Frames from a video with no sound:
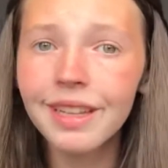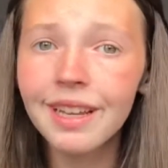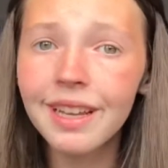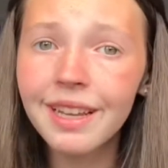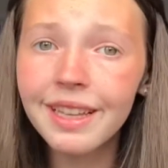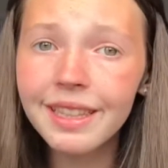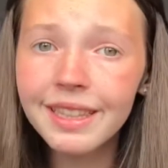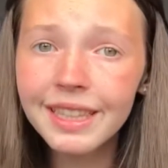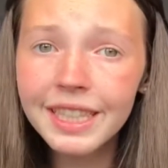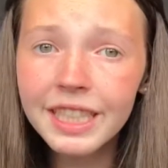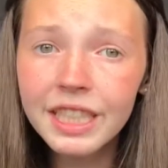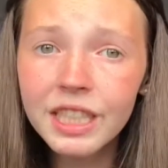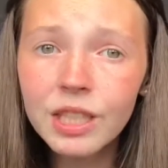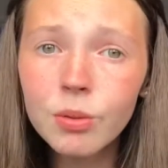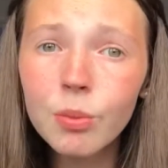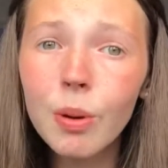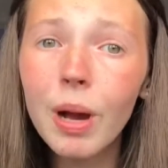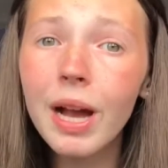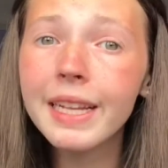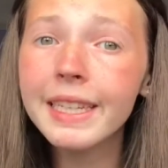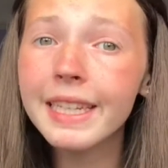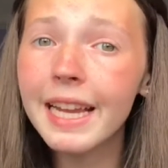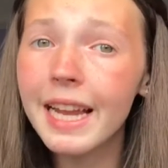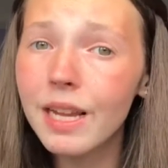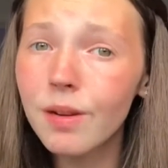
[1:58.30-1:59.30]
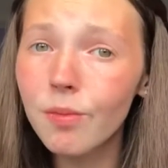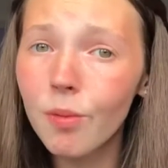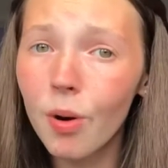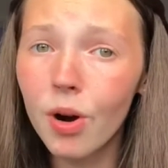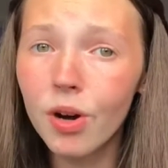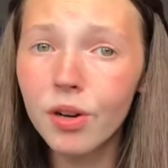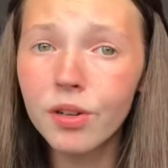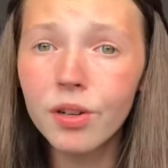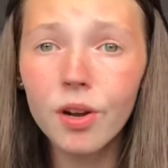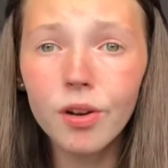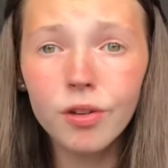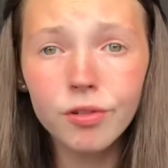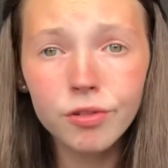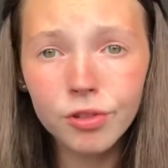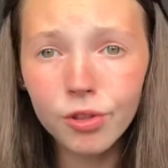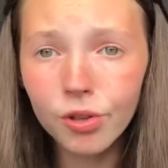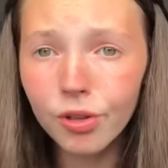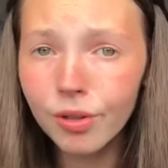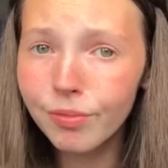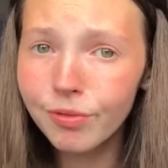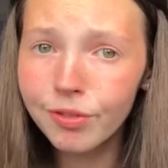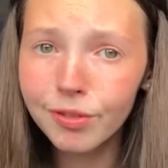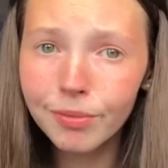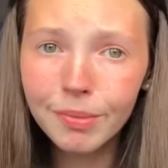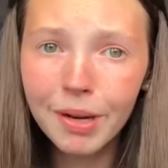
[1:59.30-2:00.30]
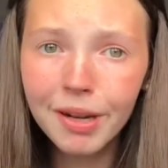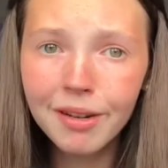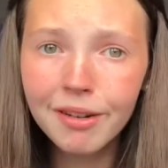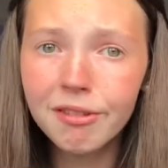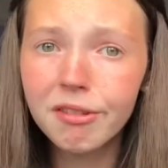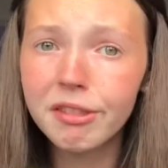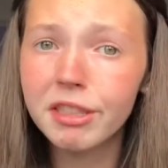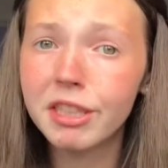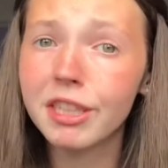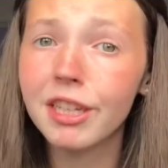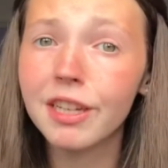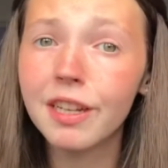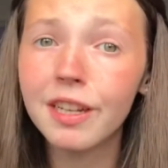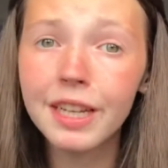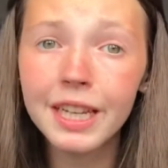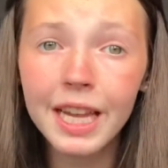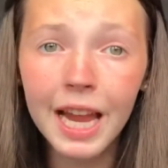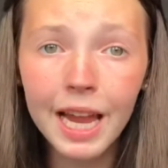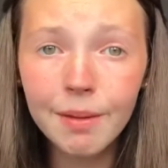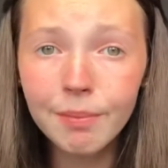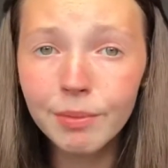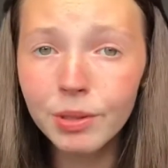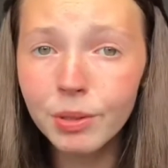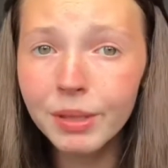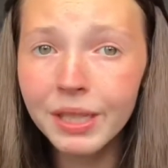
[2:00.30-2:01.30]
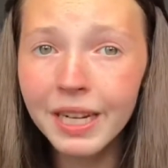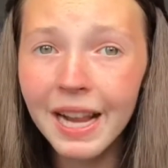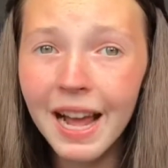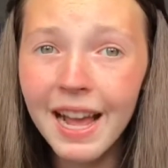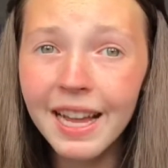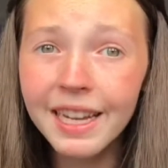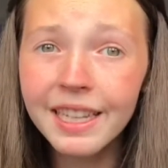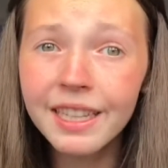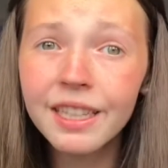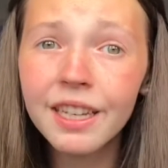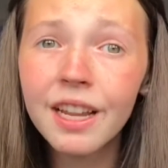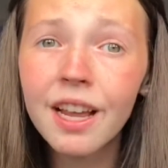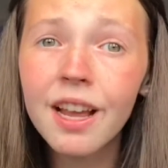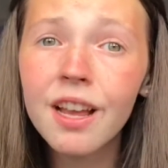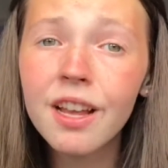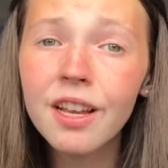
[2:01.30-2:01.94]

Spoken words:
This is where day one of sorting through my revision came to an end.